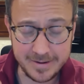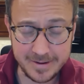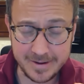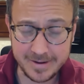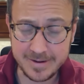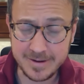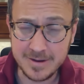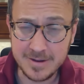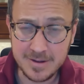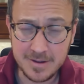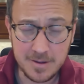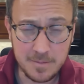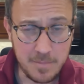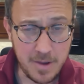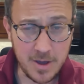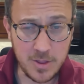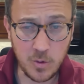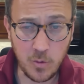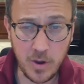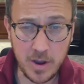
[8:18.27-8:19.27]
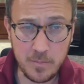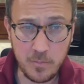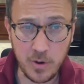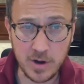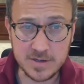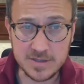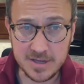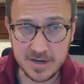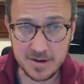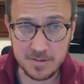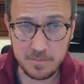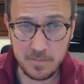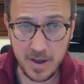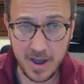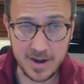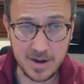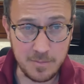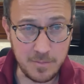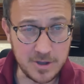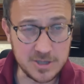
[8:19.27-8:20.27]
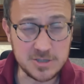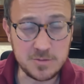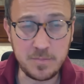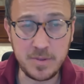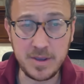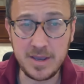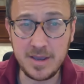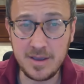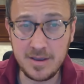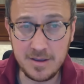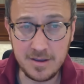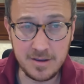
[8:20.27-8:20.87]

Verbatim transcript: And by the way, President Biden, must be,